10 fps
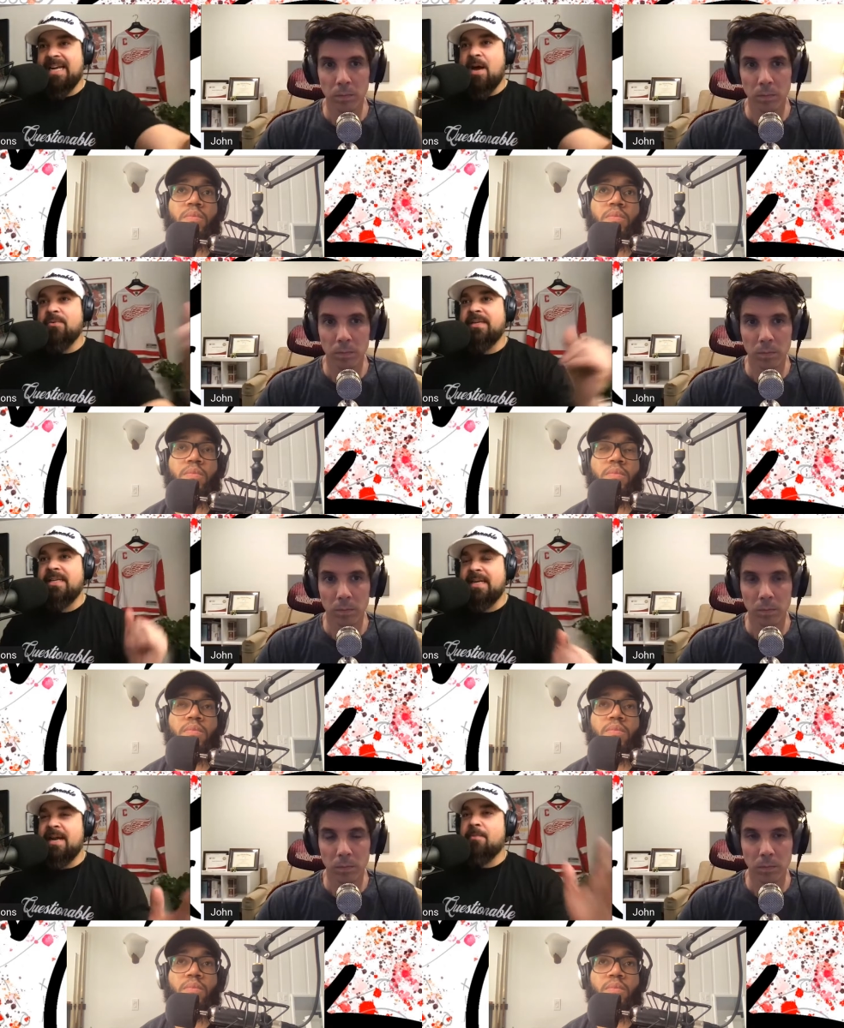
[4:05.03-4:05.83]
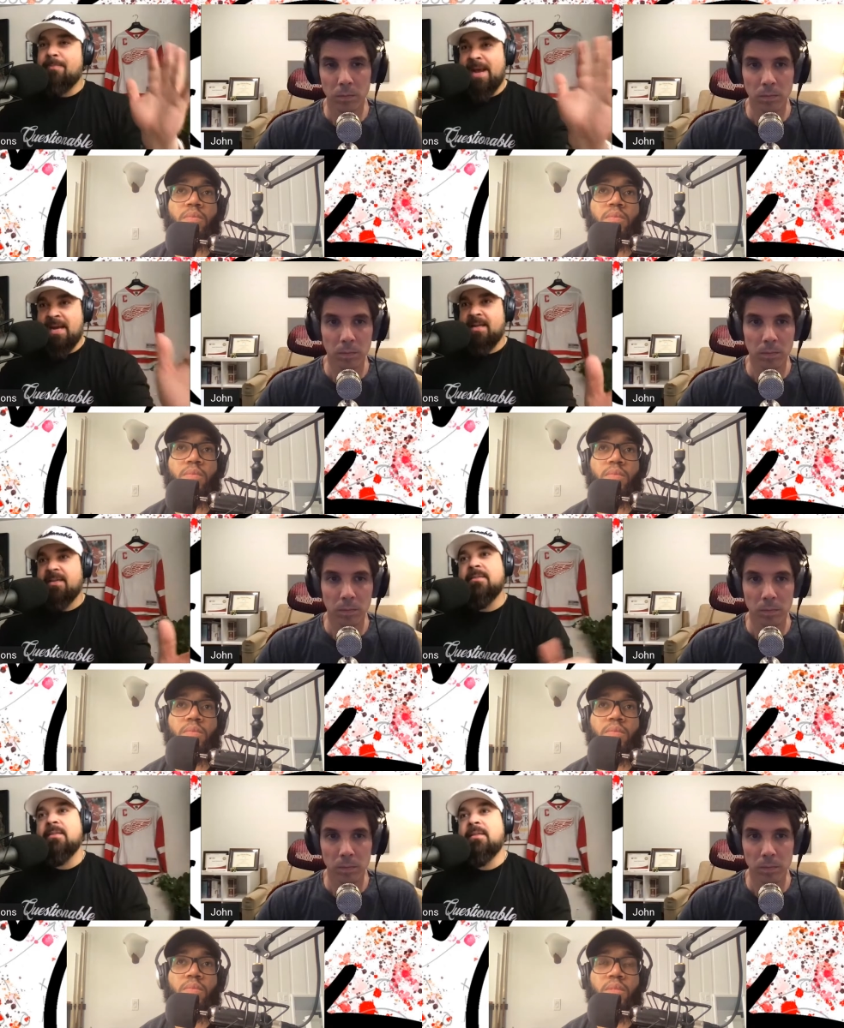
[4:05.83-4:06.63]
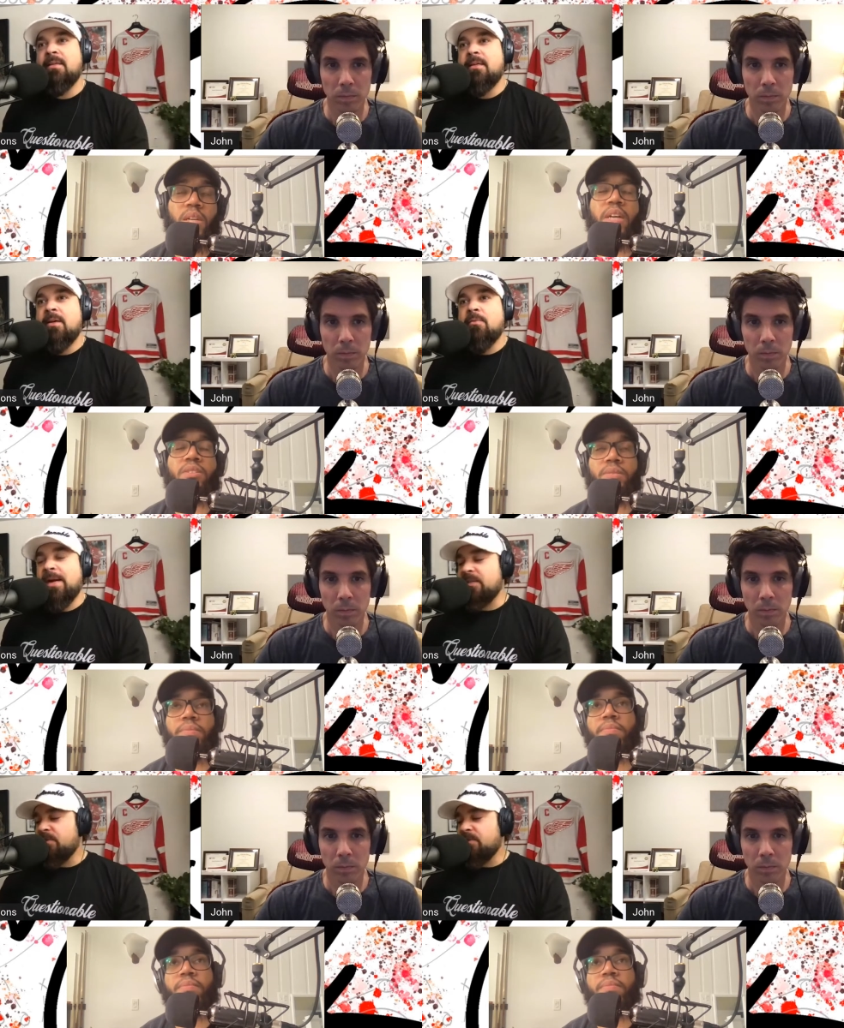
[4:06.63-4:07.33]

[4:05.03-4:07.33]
Speaker 1: it out and get it out in panic. Gotcha. Right?